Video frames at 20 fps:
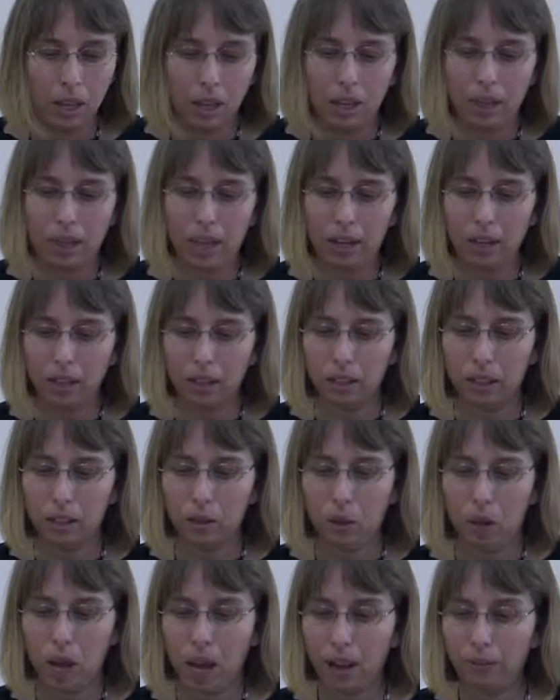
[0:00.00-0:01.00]
Then
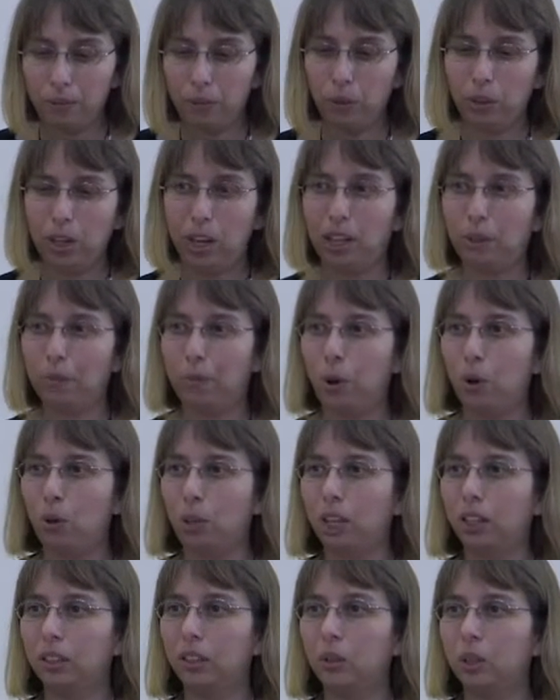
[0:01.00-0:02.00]
you have to create a
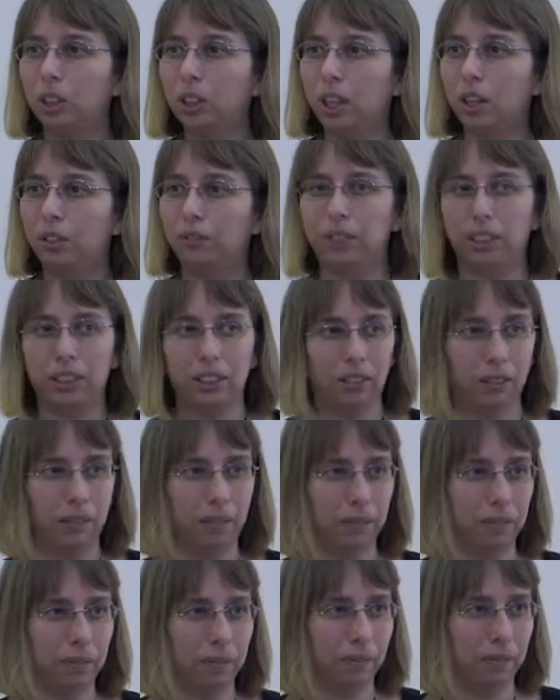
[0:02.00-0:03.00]
product or a service.
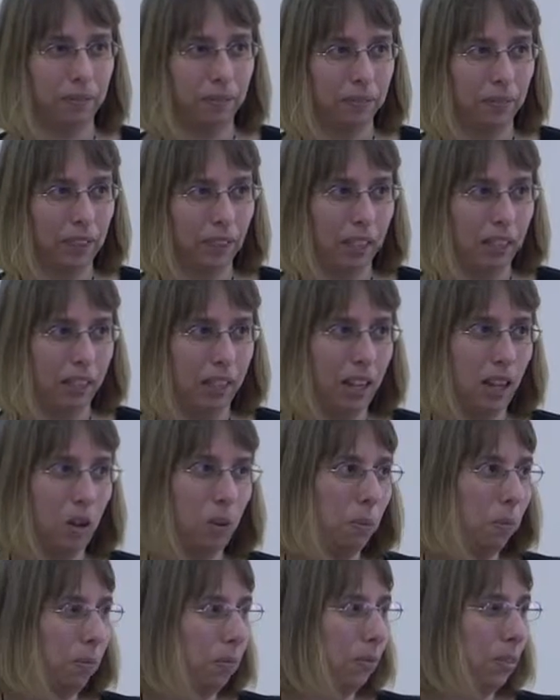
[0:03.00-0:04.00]

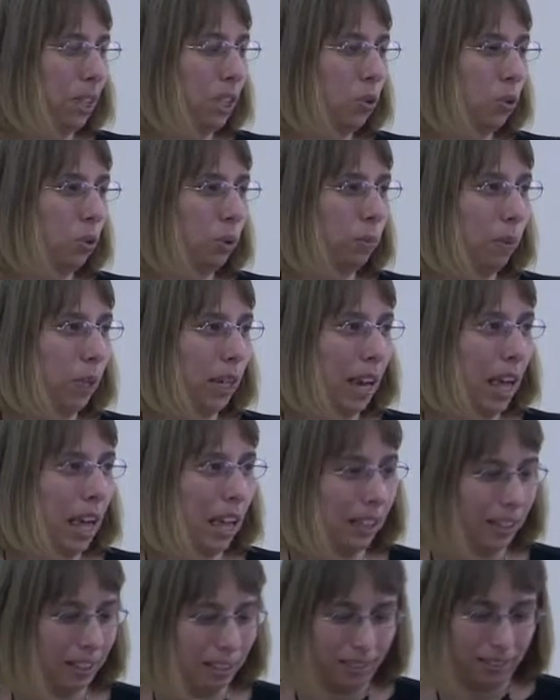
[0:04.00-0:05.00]
Now, this could be
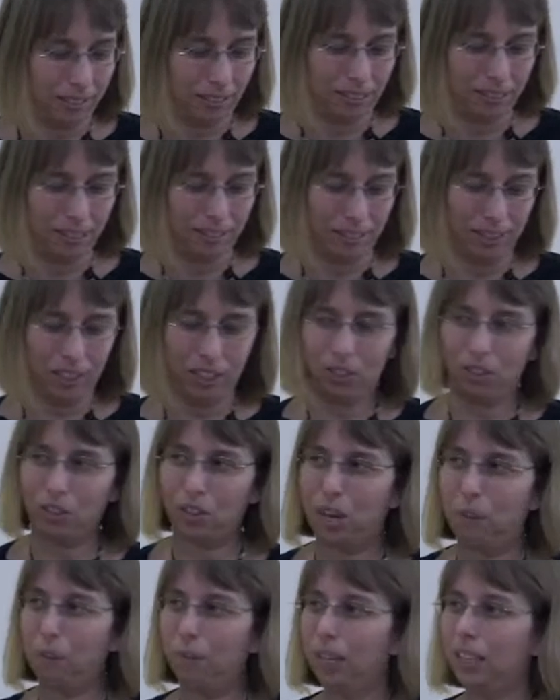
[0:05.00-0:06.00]
like
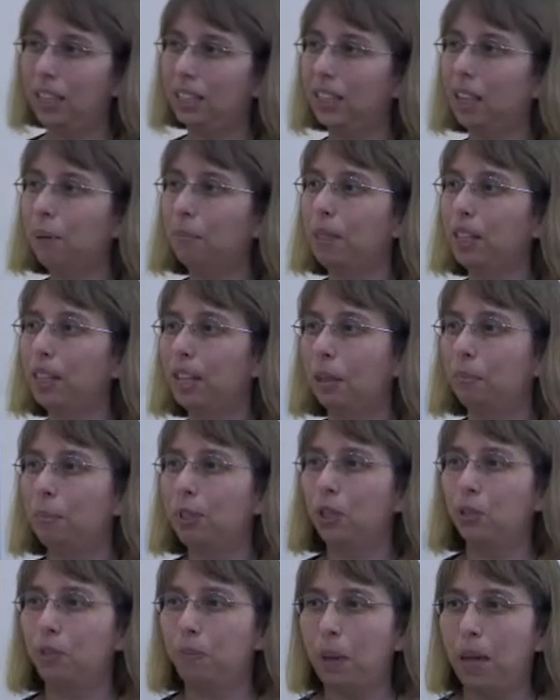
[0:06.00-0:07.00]
scribbling something in a
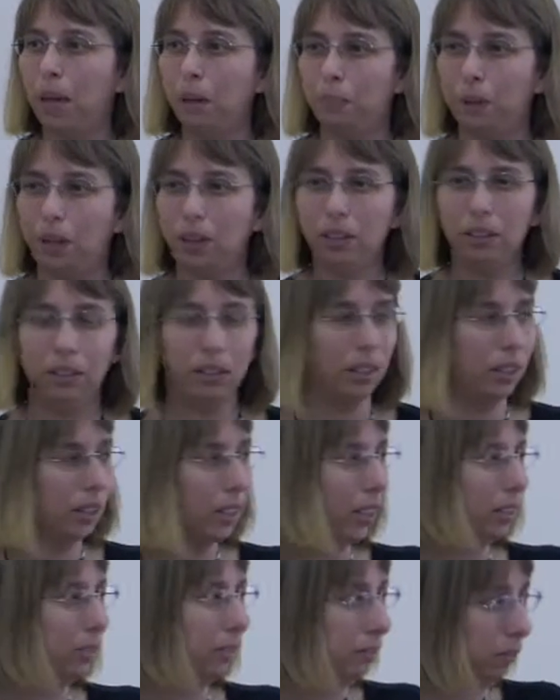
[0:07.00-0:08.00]
piece of paper,
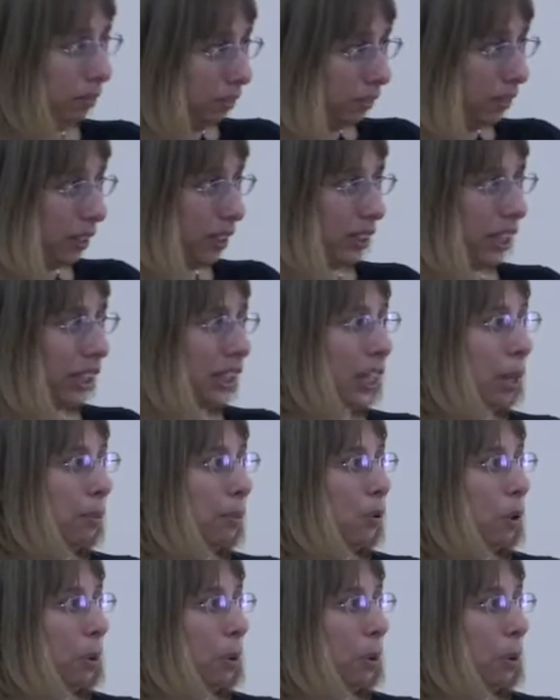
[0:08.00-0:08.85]
setting up a